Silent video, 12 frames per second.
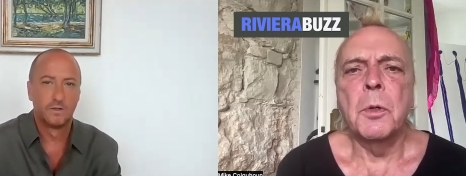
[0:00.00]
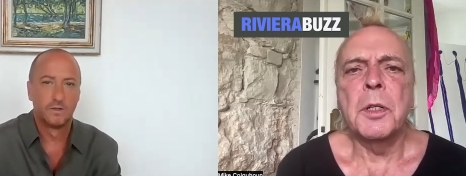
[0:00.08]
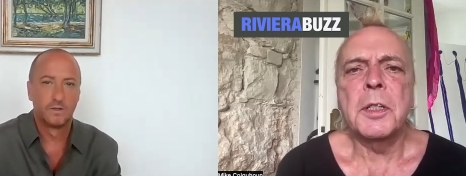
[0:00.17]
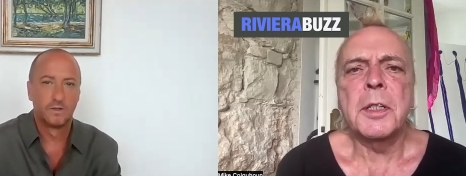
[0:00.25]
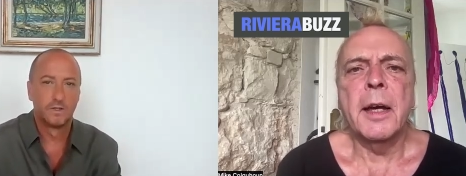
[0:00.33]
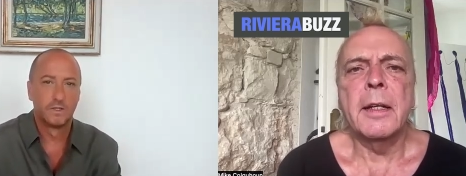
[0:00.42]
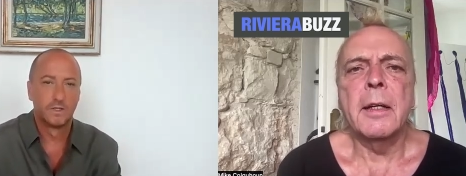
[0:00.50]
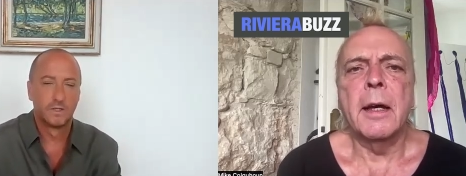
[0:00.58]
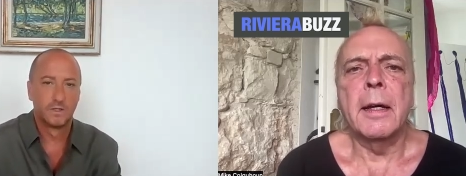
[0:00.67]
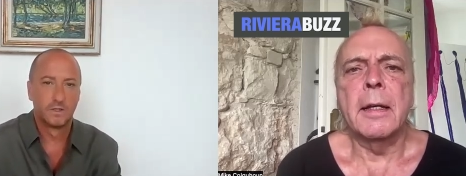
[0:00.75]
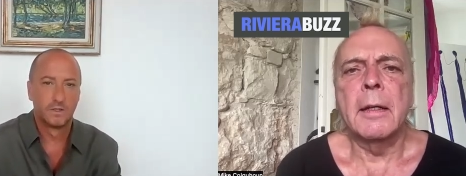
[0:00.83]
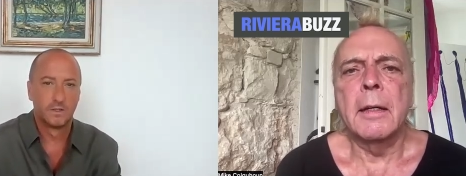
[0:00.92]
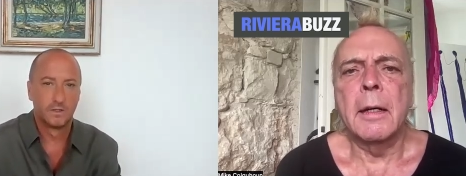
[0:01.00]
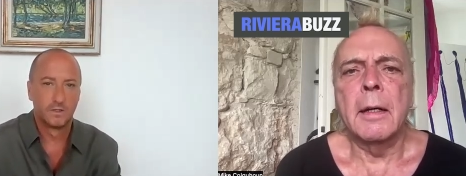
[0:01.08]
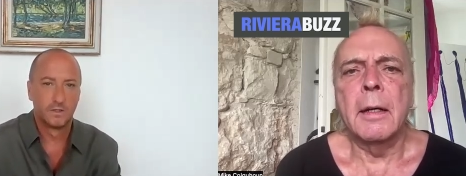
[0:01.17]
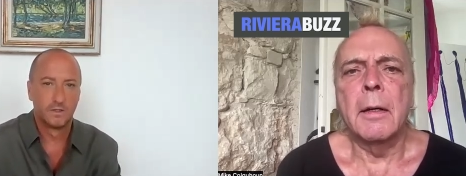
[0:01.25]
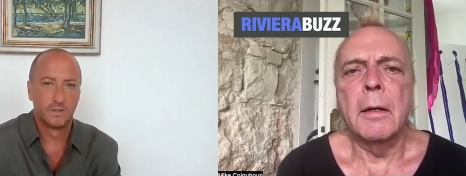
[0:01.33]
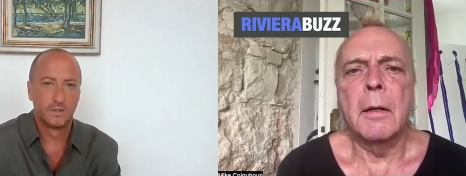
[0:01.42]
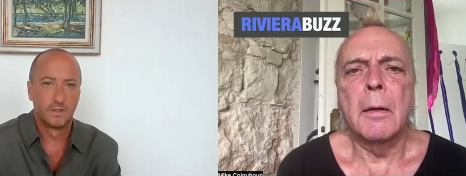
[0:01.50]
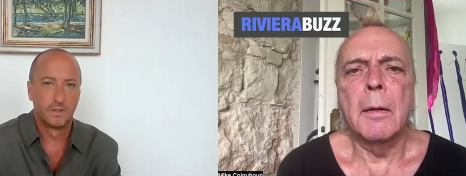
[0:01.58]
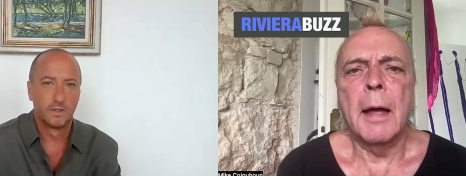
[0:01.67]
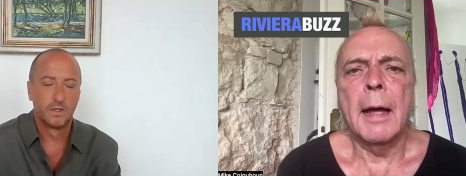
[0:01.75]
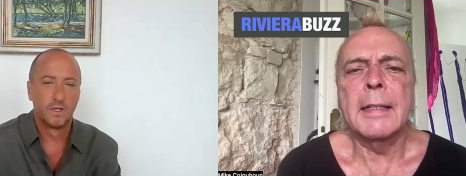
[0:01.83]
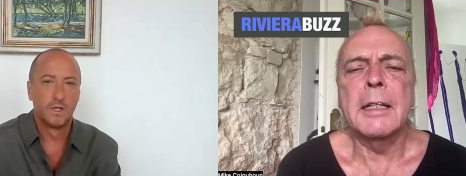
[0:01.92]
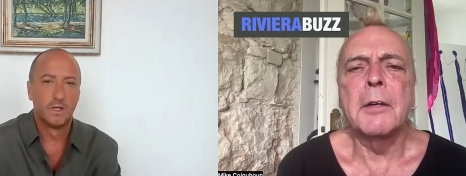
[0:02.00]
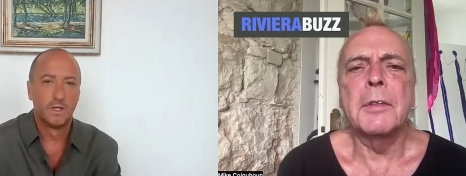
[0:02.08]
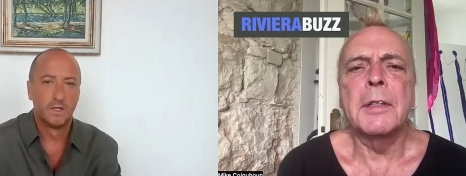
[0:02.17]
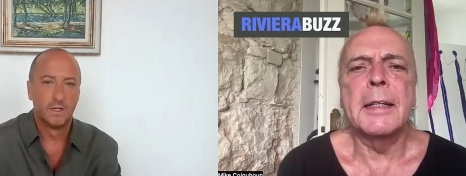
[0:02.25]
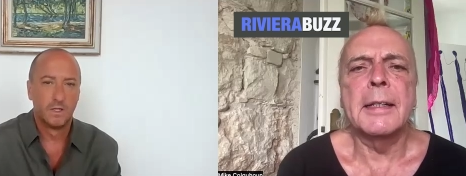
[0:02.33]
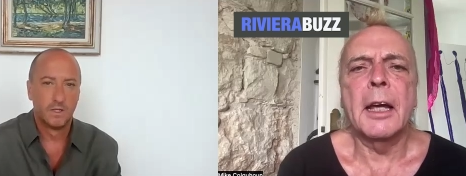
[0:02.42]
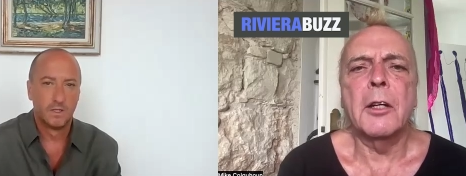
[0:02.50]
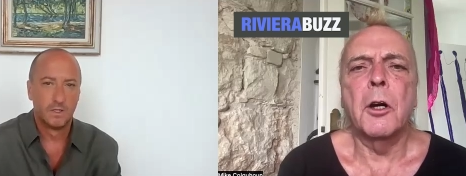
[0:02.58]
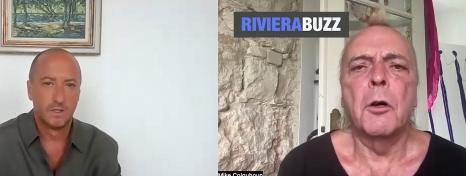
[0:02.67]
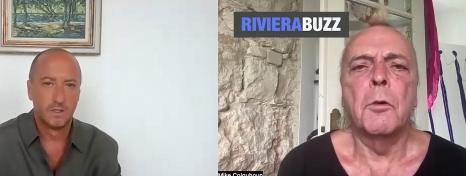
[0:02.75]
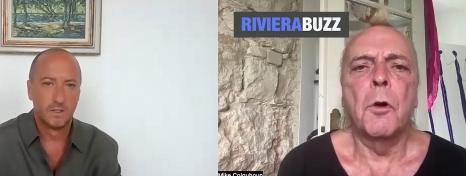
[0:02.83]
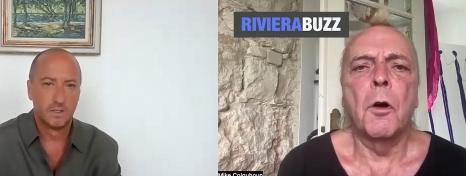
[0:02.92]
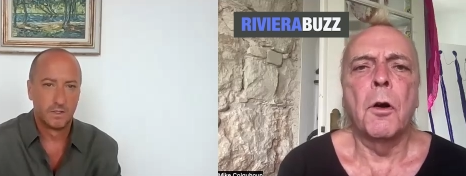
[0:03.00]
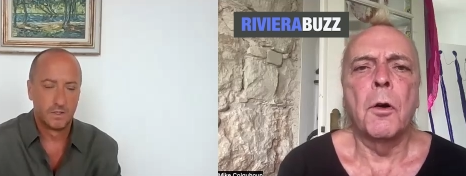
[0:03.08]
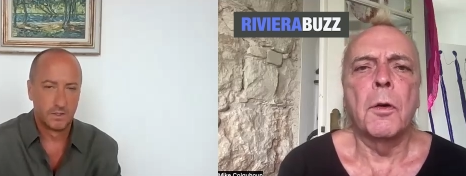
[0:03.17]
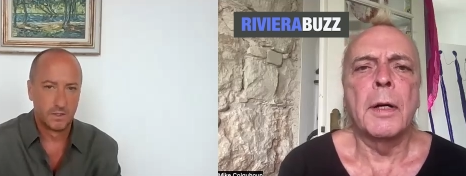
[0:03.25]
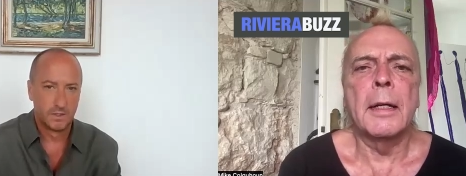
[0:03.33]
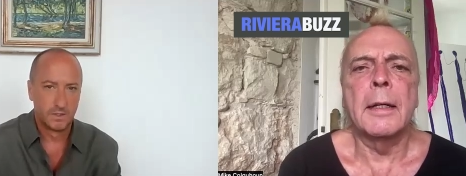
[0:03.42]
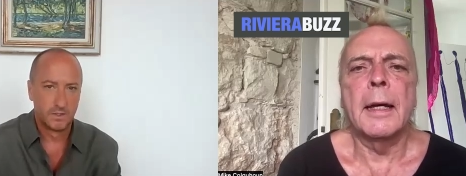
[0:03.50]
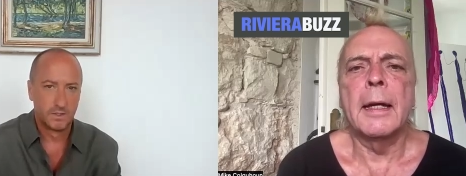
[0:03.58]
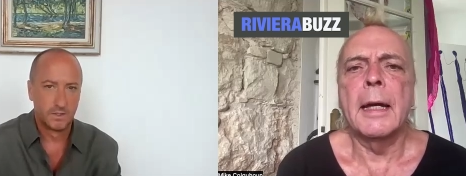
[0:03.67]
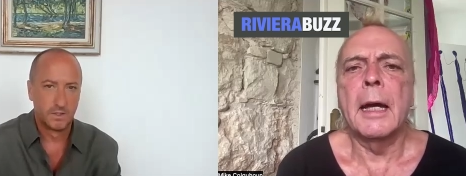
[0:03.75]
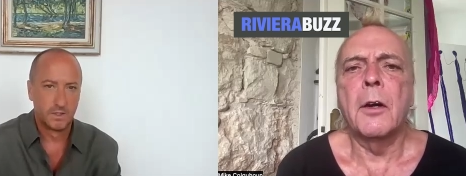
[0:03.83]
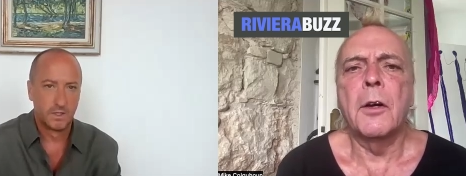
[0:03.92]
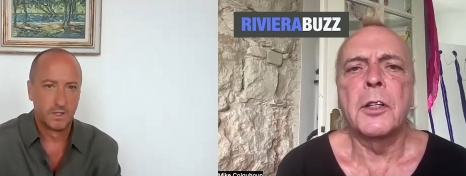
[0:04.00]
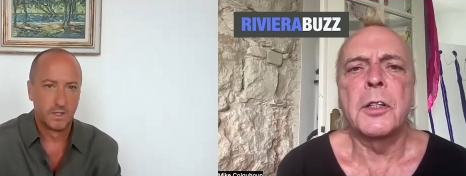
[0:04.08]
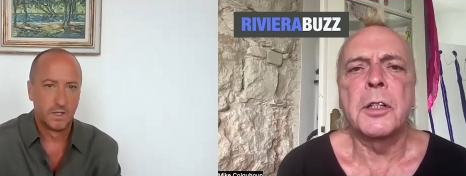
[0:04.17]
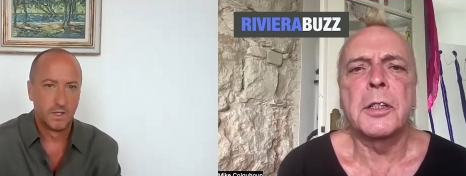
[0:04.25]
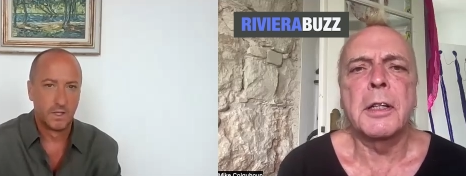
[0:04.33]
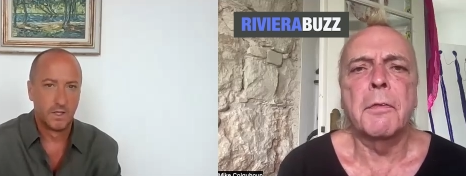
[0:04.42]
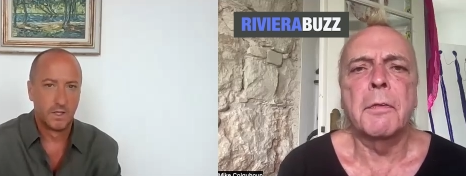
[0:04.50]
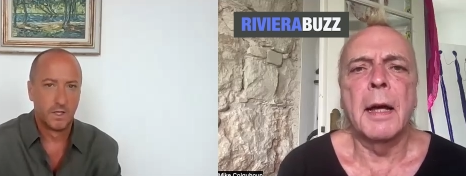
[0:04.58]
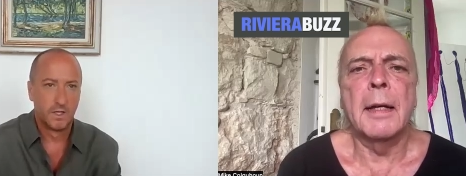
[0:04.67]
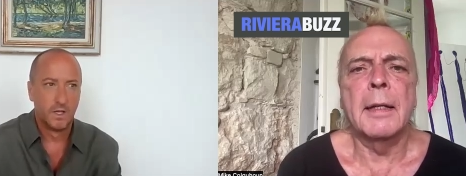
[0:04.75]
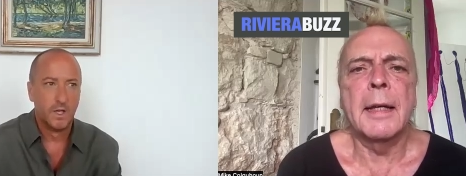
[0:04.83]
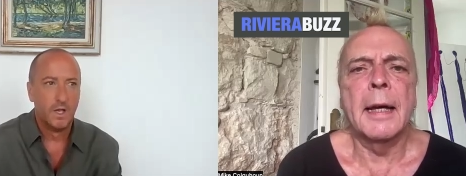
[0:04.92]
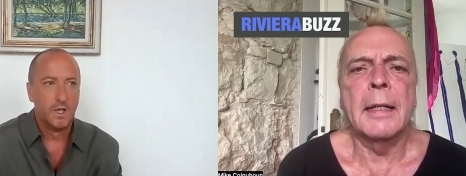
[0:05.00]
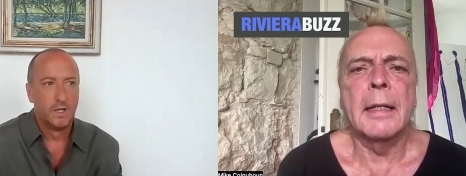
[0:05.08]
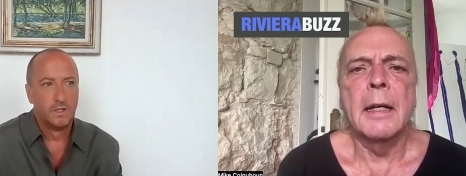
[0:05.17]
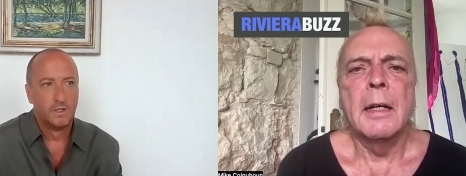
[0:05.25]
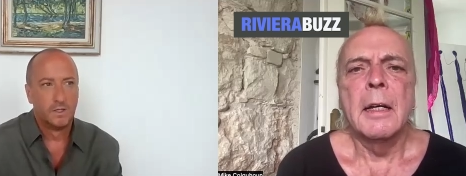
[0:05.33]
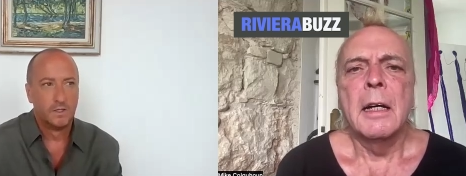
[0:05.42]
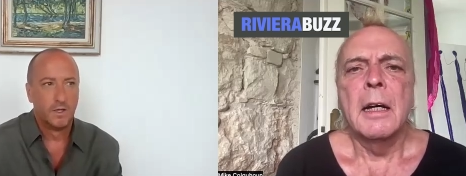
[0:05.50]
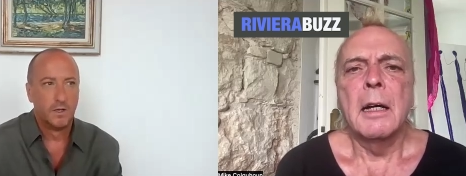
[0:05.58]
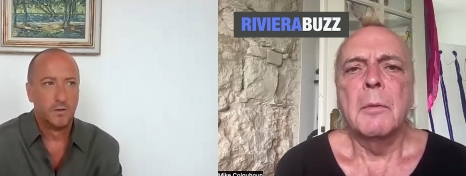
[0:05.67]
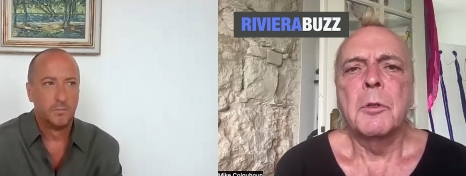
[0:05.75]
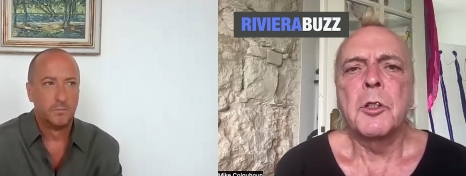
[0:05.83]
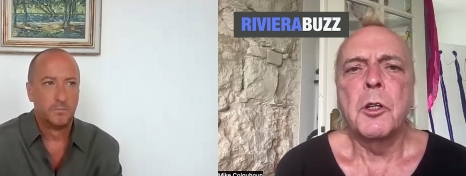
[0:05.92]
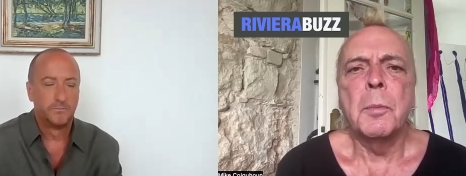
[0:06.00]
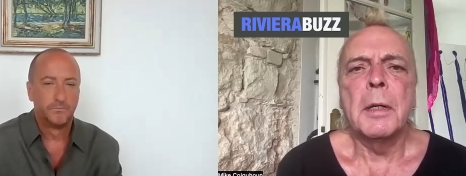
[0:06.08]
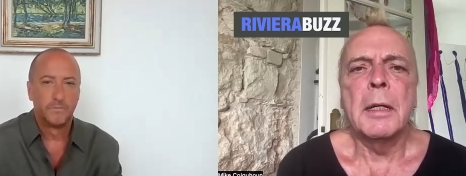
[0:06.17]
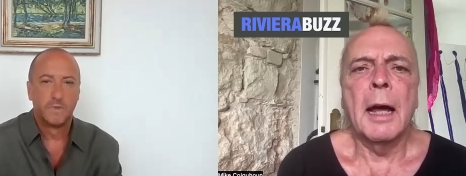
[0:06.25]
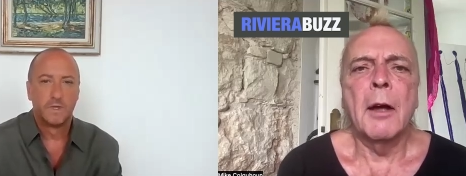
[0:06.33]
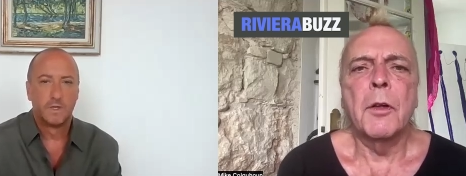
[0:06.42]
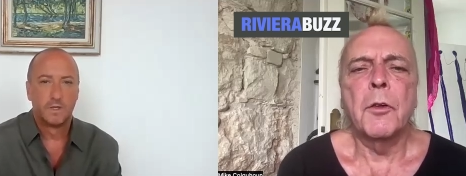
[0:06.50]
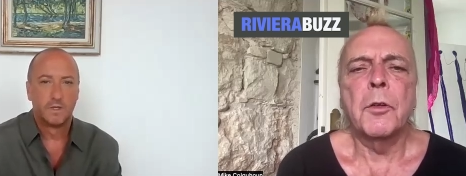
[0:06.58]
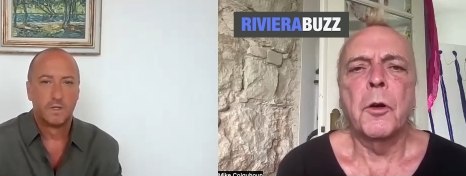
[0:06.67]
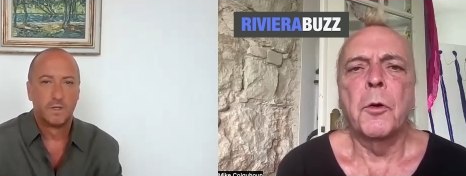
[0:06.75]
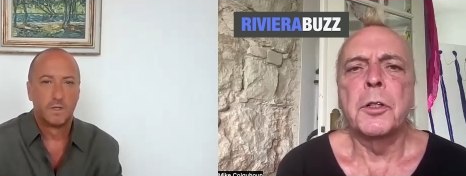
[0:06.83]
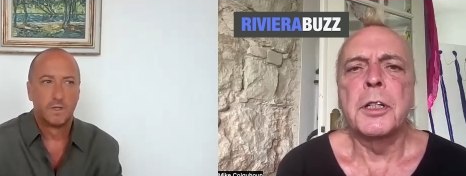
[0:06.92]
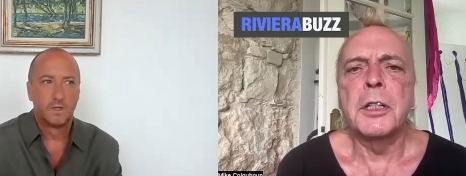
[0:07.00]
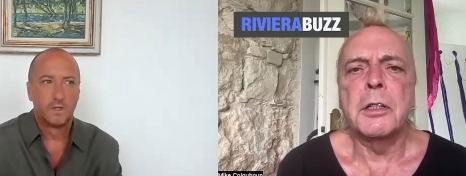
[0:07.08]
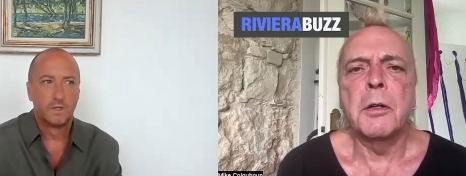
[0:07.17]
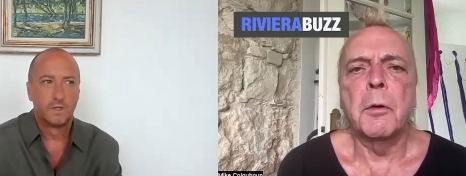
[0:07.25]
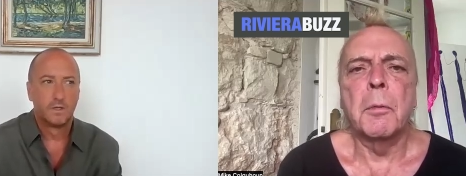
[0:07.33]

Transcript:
Speaker 1: always sideline uh, activities that go wrong in gay areas and stuff like that. I'm assuming now the authorities